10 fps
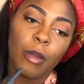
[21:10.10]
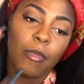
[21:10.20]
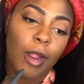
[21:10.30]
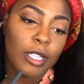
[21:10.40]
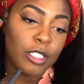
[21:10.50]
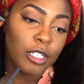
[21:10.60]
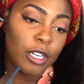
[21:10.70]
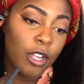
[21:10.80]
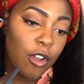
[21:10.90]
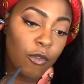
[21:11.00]
bronzer
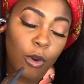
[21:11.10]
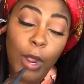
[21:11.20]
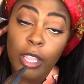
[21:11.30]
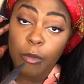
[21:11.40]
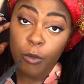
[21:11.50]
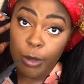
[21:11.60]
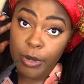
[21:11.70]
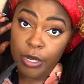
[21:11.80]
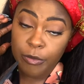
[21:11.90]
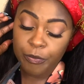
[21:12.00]
for around the
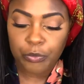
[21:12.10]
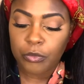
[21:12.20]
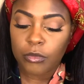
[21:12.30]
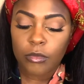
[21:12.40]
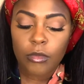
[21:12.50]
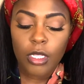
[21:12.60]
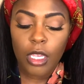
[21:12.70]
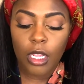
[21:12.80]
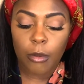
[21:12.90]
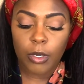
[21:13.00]
perimeter.
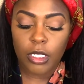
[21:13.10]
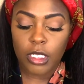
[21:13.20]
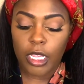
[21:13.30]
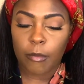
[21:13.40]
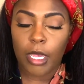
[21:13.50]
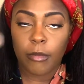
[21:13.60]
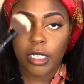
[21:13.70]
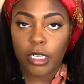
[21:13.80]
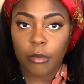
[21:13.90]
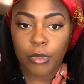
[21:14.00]
And I'm gonna take my
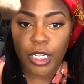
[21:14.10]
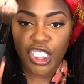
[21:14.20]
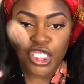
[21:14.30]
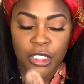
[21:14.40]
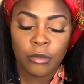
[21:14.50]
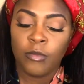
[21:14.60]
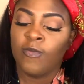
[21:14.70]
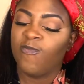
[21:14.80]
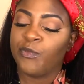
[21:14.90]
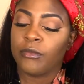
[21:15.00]
blending brush.
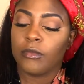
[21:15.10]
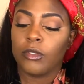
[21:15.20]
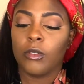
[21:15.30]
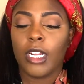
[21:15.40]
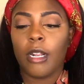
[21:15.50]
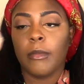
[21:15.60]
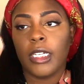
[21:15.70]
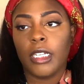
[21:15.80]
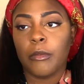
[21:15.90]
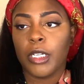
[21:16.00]
Well, not a
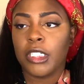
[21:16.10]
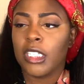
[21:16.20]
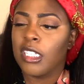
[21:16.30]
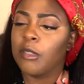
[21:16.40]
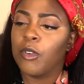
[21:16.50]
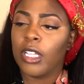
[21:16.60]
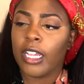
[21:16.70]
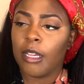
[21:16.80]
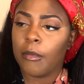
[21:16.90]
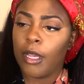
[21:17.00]
blending brush. This is more like
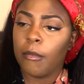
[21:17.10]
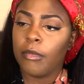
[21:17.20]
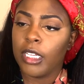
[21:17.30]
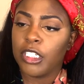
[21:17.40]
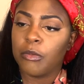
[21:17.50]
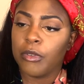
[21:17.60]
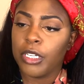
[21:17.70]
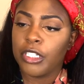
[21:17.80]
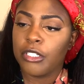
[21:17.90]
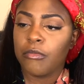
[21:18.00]
a blush
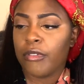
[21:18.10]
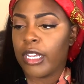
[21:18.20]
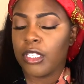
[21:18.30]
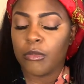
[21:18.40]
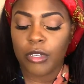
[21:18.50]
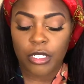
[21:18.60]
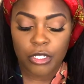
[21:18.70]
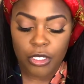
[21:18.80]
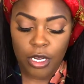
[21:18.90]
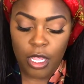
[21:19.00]
brush, bronzer brush.
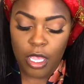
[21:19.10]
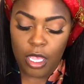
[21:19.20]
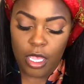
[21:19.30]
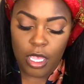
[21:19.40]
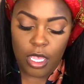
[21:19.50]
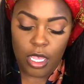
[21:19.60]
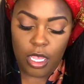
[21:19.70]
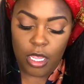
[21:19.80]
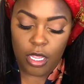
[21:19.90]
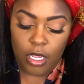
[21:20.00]

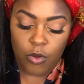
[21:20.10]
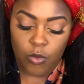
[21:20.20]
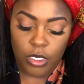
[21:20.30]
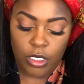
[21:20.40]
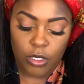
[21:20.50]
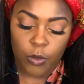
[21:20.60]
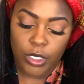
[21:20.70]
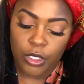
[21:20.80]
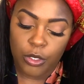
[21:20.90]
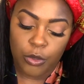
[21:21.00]
And we're just going
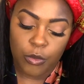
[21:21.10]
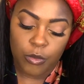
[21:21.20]
to